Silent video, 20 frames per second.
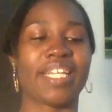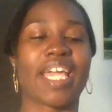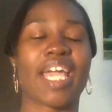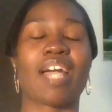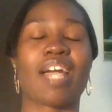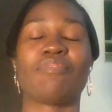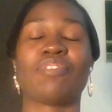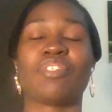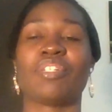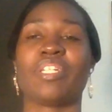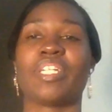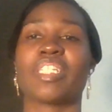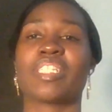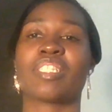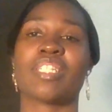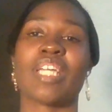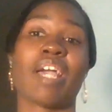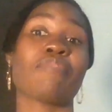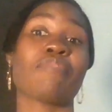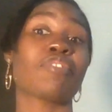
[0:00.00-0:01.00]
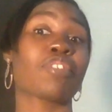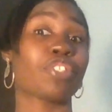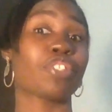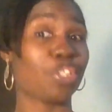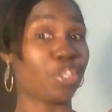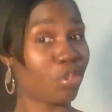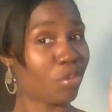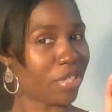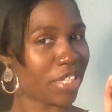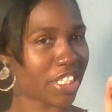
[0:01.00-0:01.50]
after
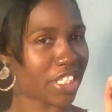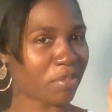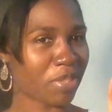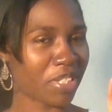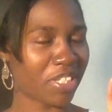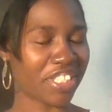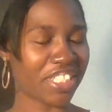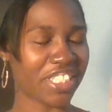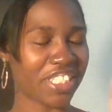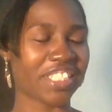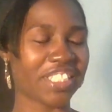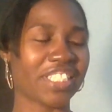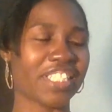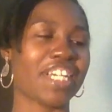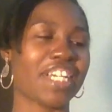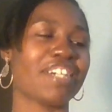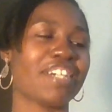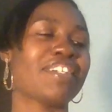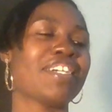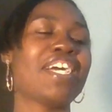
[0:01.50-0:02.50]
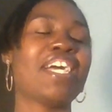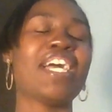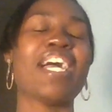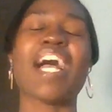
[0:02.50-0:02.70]
2 experiences now,